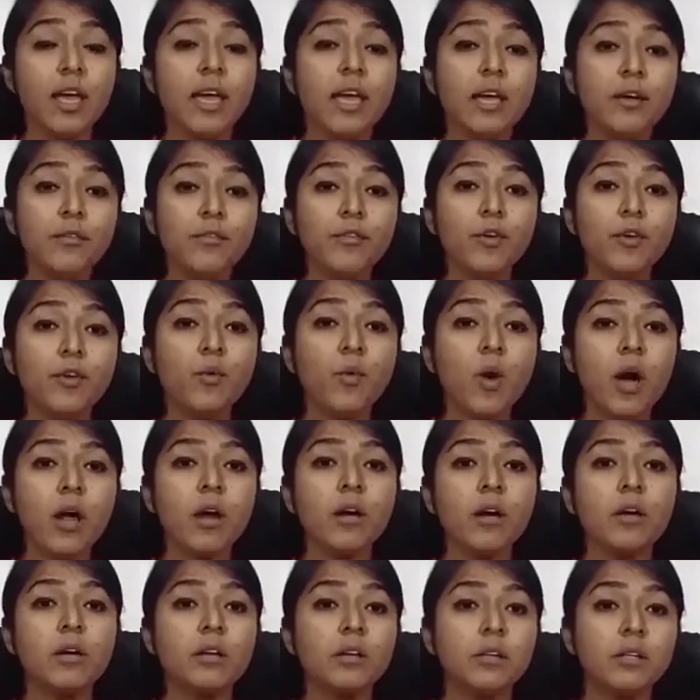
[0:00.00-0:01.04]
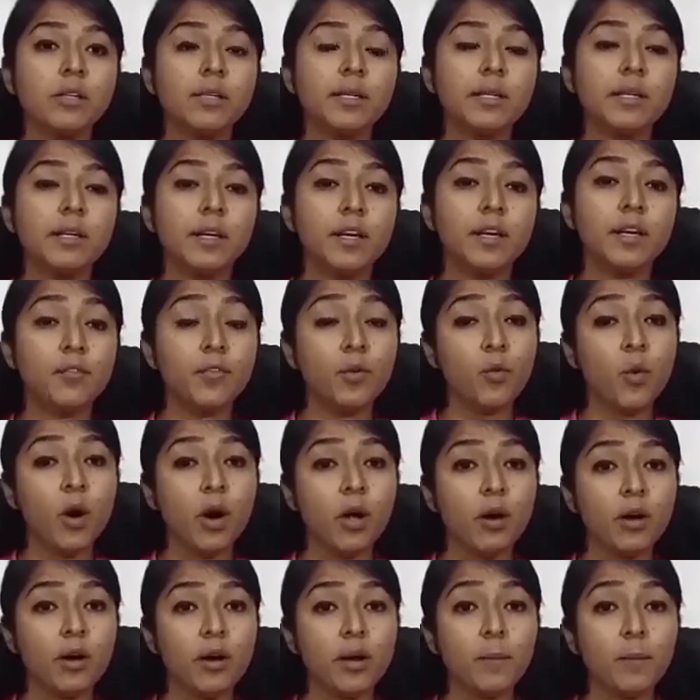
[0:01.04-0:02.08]
If you
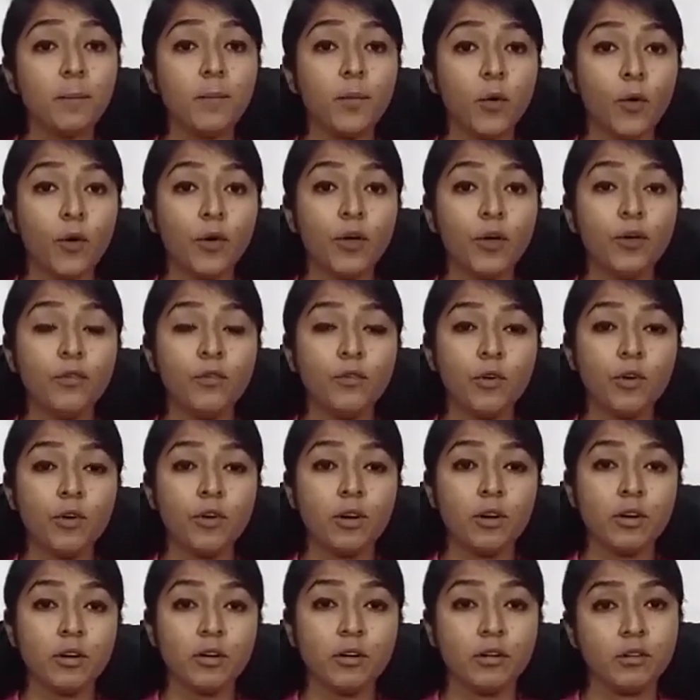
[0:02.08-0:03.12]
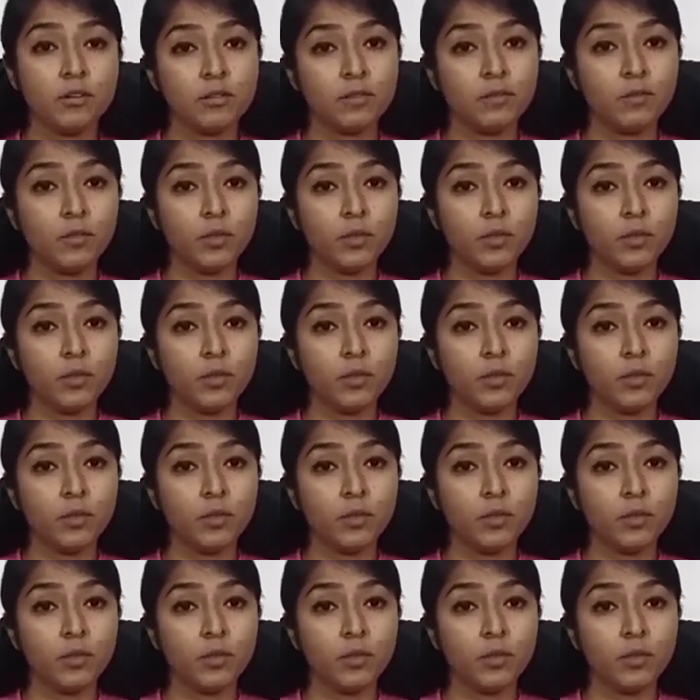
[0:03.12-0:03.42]
are an employee for